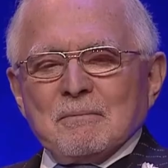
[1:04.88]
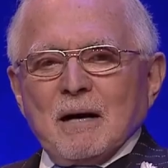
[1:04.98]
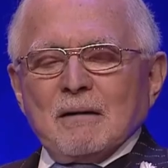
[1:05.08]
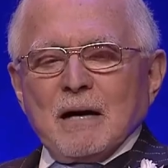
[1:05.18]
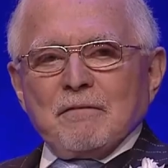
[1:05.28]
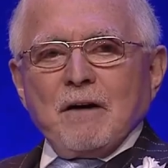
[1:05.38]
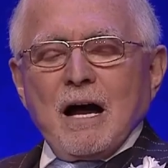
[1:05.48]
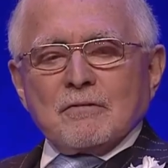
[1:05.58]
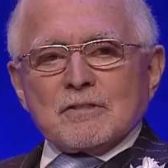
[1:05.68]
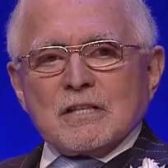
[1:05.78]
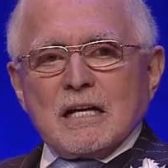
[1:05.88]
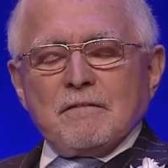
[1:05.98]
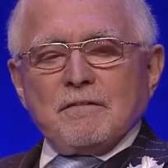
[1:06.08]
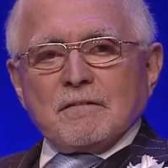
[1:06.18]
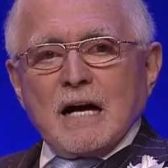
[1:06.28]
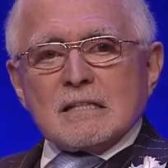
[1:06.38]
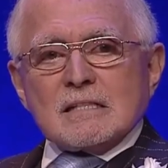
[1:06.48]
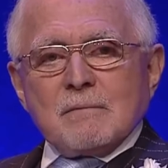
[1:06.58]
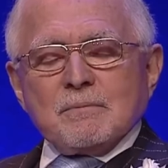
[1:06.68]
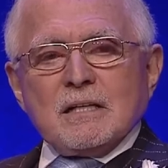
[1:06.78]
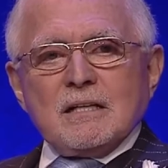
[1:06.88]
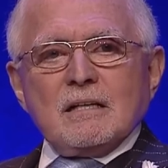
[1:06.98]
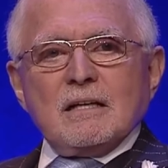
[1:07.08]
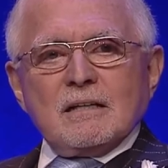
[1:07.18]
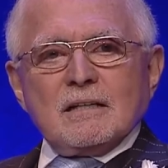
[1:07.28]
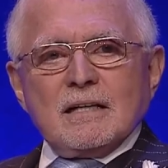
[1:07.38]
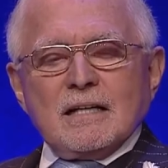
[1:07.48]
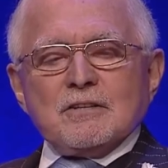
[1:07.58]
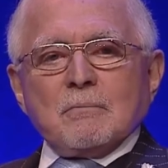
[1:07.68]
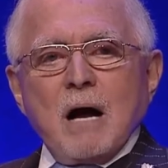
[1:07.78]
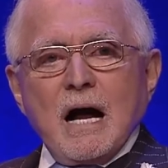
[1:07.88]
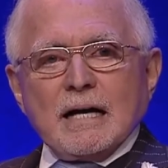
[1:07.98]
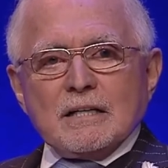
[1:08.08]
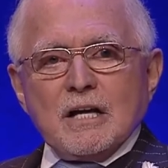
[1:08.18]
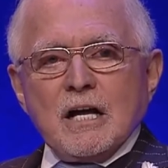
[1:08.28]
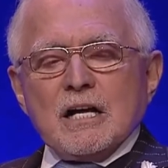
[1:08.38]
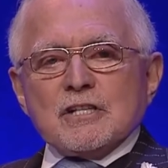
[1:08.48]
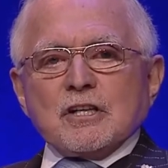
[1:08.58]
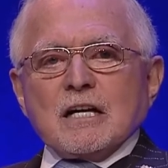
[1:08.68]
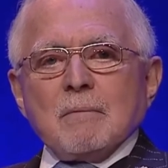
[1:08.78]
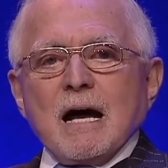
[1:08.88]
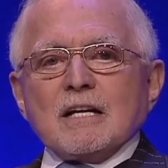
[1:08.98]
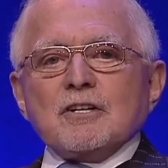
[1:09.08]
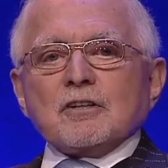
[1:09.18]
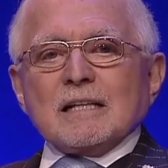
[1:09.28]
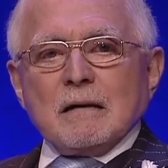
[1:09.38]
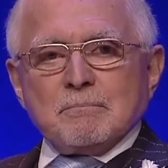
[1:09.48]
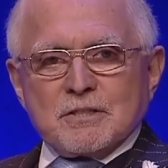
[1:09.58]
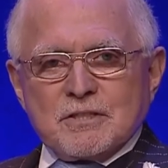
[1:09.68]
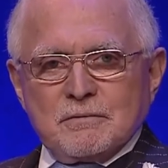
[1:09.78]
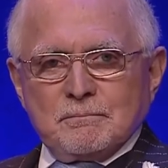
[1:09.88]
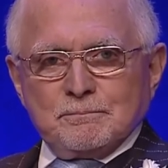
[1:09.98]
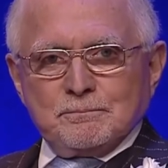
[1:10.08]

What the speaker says: My father said, if you've got something in your mind, it should come out of your lips.